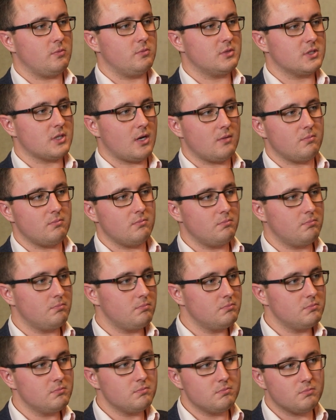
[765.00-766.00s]
you start
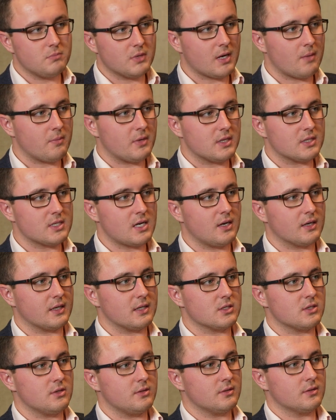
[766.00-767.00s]
becoming a
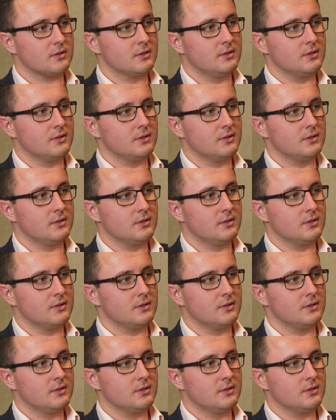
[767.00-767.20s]
target soon.